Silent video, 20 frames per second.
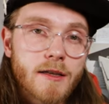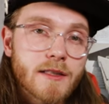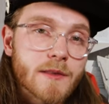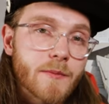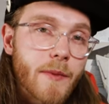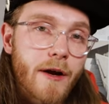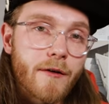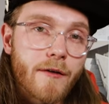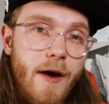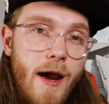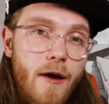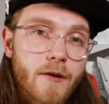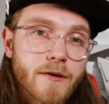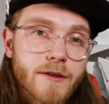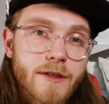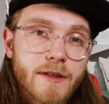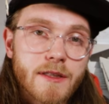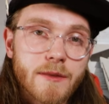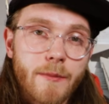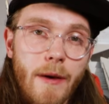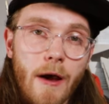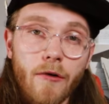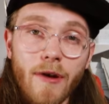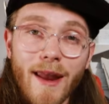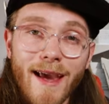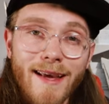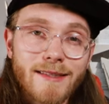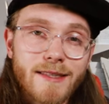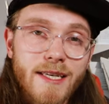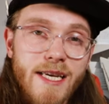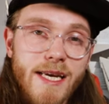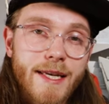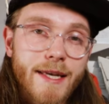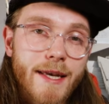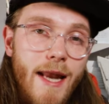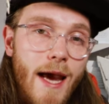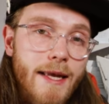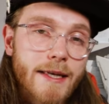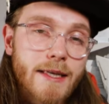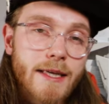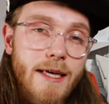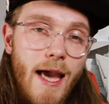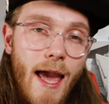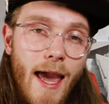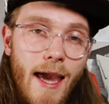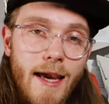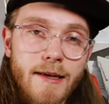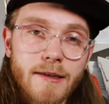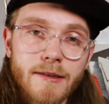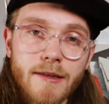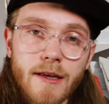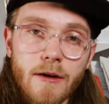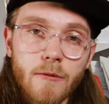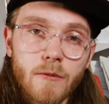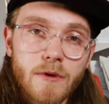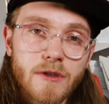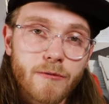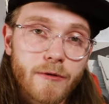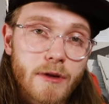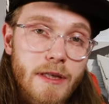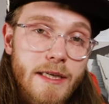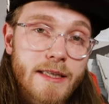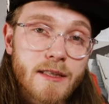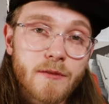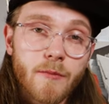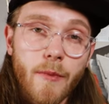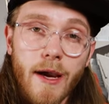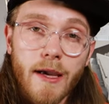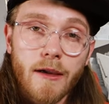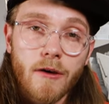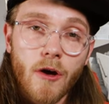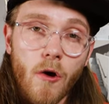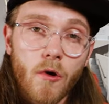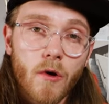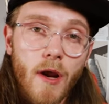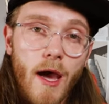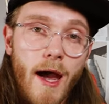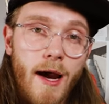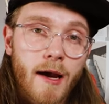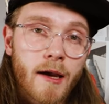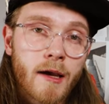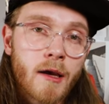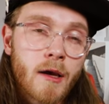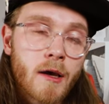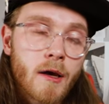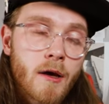has been around since about 1998 and it was released by Kodak